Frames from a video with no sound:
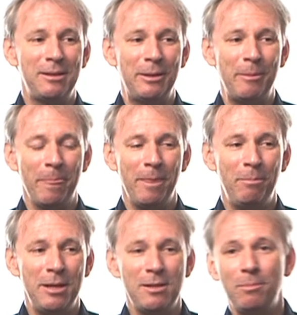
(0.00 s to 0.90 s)
um, the
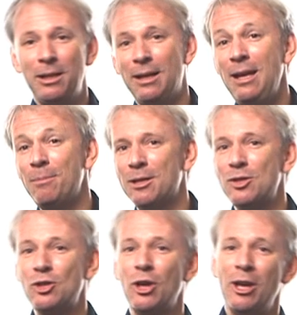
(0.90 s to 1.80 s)
best optical
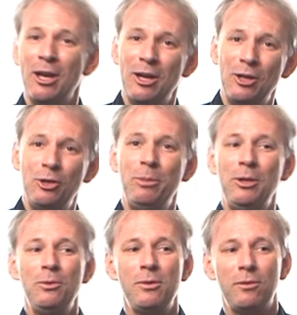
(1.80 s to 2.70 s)
elements to be
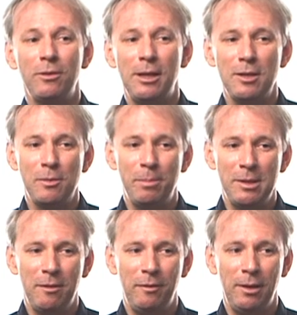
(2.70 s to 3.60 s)
used for that
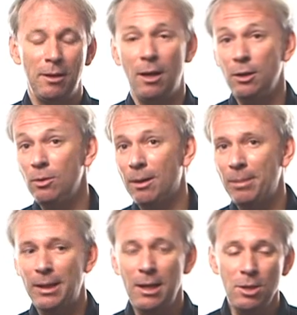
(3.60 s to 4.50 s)
specific uh, new
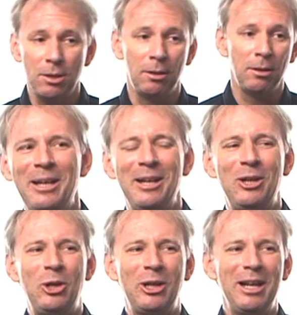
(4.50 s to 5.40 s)
application.
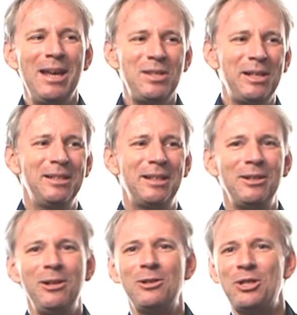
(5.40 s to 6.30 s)
There uh, are classical
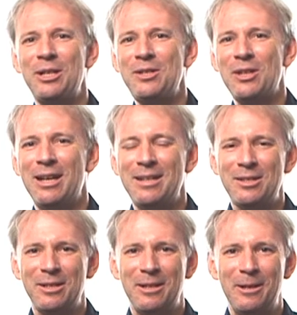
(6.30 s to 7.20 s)
technologies
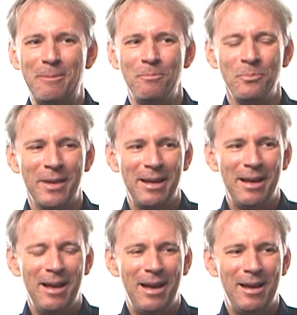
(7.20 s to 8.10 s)
as, um,
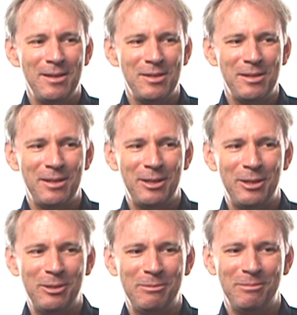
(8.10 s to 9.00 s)
as
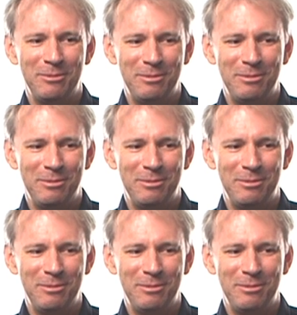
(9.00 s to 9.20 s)
uh,